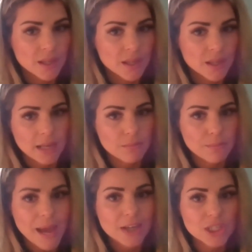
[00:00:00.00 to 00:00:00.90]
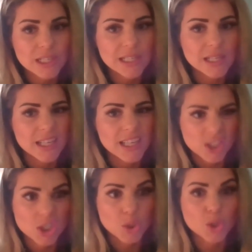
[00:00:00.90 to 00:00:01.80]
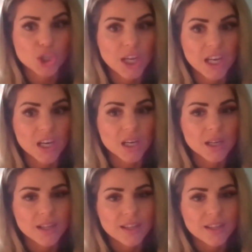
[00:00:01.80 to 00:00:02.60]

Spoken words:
in it, but actually it's just got chicken,